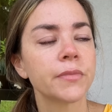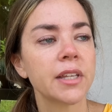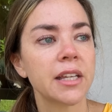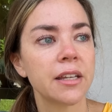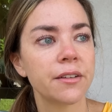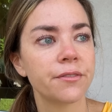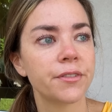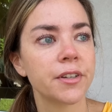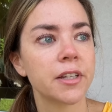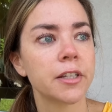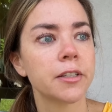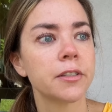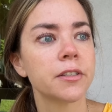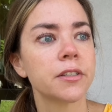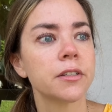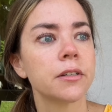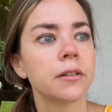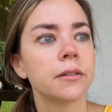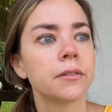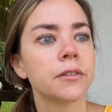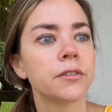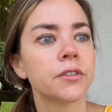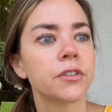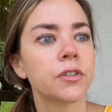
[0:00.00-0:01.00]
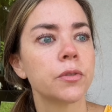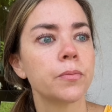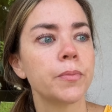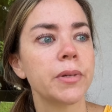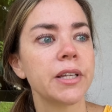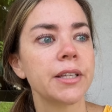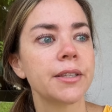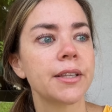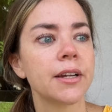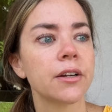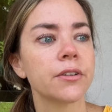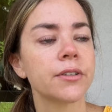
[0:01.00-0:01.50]
even to
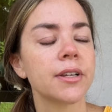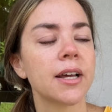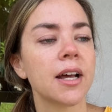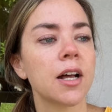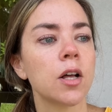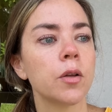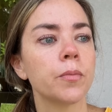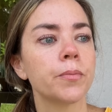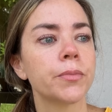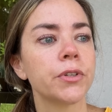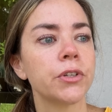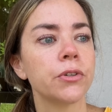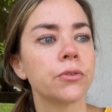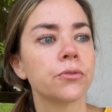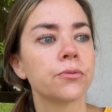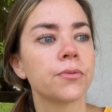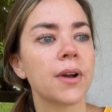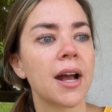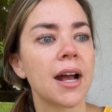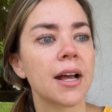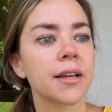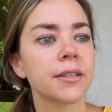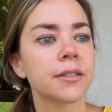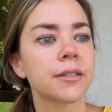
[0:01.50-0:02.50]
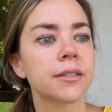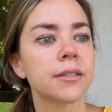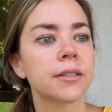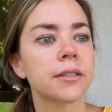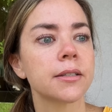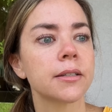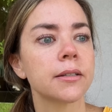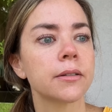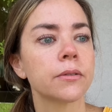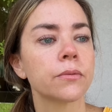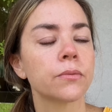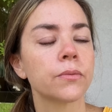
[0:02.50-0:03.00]
be there to help you rest
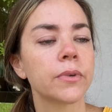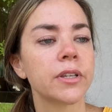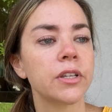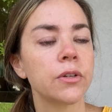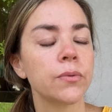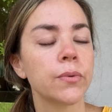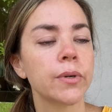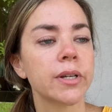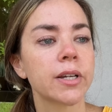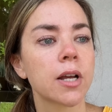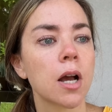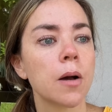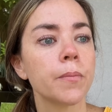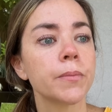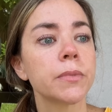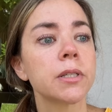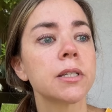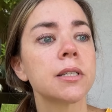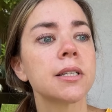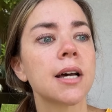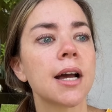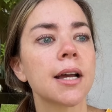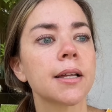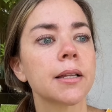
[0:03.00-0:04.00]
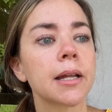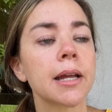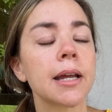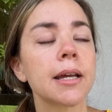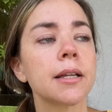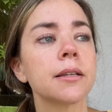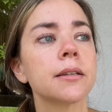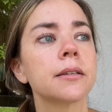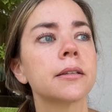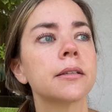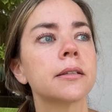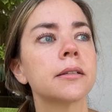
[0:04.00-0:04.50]
when you would come to
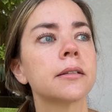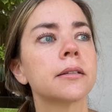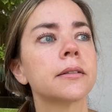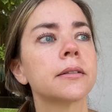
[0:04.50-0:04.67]
Thailand,